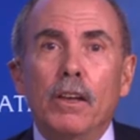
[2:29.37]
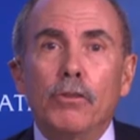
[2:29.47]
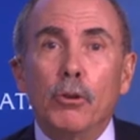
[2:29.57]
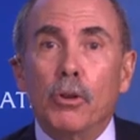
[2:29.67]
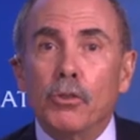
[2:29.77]

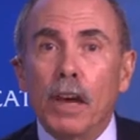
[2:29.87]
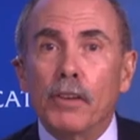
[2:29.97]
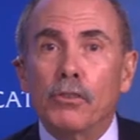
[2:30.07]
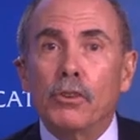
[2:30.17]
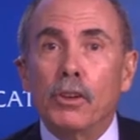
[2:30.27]
to
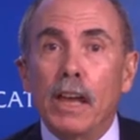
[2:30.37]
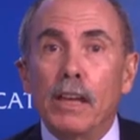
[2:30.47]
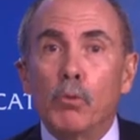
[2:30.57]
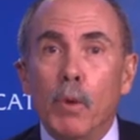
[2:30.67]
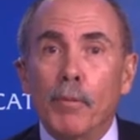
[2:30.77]
discuss
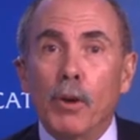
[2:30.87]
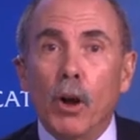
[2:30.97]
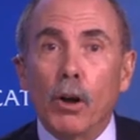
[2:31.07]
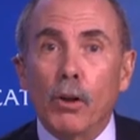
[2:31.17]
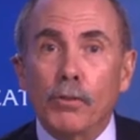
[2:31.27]
today's
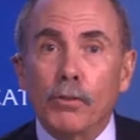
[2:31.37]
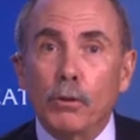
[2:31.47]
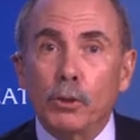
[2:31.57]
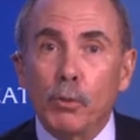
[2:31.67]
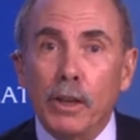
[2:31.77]
webinar on
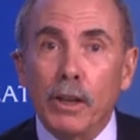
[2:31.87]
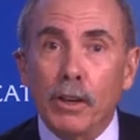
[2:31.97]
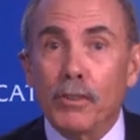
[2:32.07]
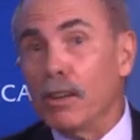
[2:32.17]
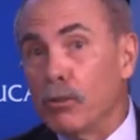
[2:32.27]
social
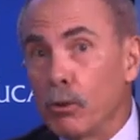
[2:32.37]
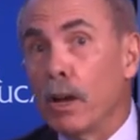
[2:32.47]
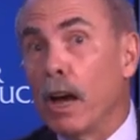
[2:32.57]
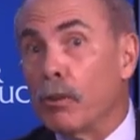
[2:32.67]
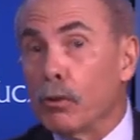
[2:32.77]
media. These two
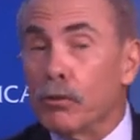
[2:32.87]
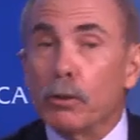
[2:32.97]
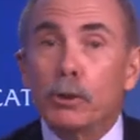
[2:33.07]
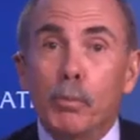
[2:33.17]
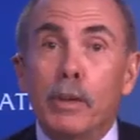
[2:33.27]
guys are
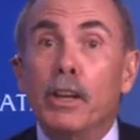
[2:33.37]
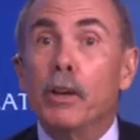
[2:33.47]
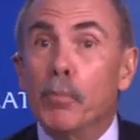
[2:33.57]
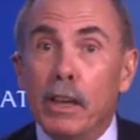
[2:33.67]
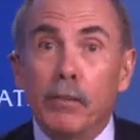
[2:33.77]
social
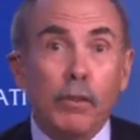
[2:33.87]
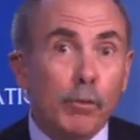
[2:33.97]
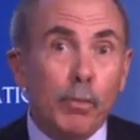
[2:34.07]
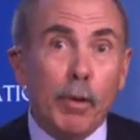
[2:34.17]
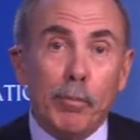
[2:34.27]
media
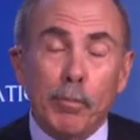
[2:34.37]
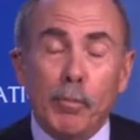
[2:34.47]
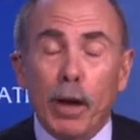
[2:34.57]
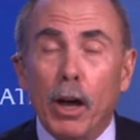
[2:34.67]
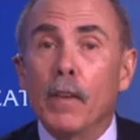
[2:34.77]
mavens
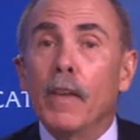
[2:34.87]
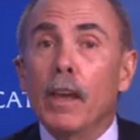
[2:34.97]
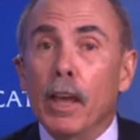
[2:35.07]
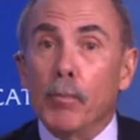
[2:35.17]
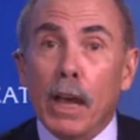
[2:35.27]

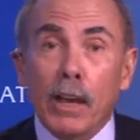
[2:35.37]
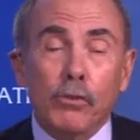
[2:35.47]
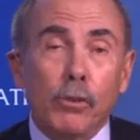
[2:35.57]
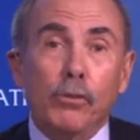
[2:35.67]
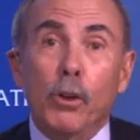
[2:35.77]
and
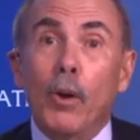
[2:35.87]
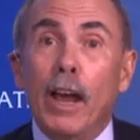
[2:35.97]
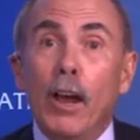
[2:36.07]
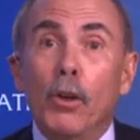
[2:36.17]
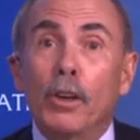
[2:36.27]
masters, so
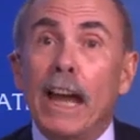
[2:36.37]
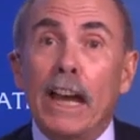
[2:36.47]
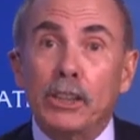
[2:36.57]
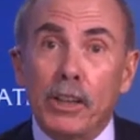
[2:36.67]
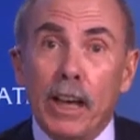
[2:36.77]

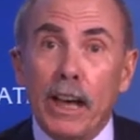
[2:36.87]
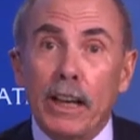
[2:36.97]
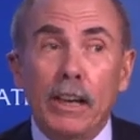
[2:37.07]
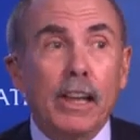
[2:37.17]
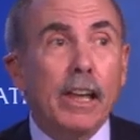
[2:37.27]

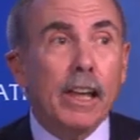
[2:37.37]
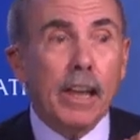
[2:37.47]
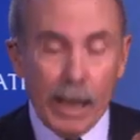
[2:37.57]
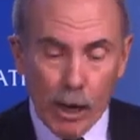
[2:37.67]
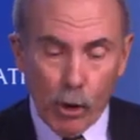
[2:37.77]
hashtag
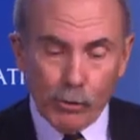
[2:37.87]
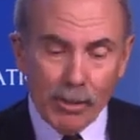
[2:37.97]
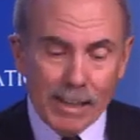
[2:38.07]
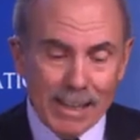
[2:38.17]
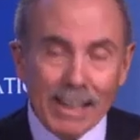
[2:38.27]

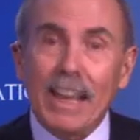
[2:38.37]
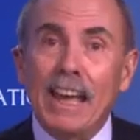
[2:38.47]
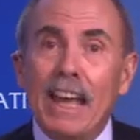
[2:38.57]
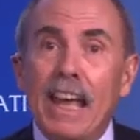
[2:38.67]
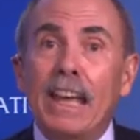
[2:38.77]

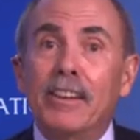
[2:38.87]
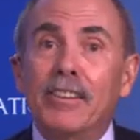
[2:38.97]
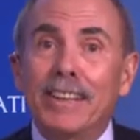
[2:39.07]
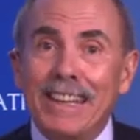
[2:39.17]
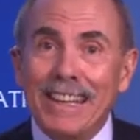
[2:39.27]

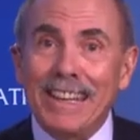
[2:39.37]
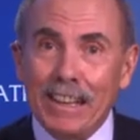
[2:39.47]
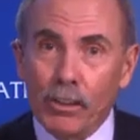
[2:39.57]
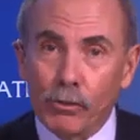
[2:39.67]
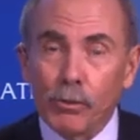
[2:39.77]

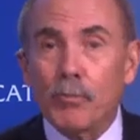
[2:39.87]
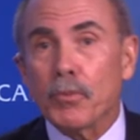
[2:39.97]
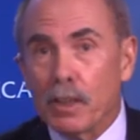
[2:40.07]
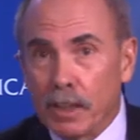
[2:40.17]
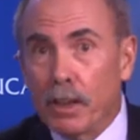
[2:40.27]
LT8Keys.
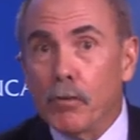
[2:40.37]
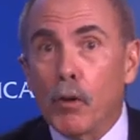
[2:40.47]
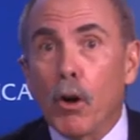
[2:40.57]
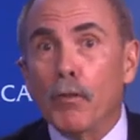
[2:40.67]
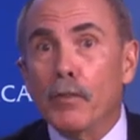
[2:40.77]
Get
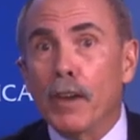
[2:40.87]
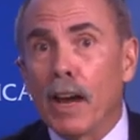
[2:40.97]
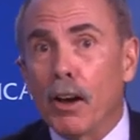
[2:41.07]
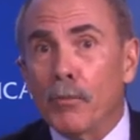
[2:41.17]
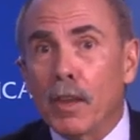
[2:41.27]
involved
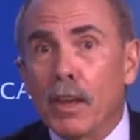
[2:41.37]
now.